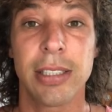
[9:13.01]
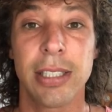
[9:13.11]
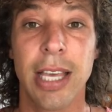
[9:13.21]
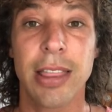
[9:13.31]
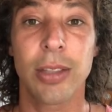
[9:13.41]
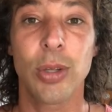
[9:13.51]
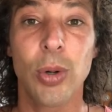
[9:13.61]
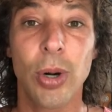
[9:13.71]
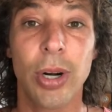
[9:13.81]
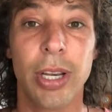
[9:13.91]
Yet the
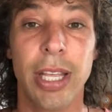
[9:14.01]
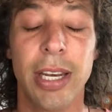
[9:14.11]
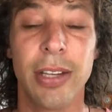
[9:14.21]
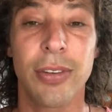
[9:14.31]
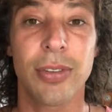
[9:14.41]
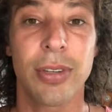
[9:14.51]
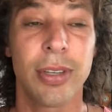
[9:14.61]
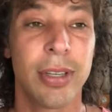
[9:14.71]
Lord, in his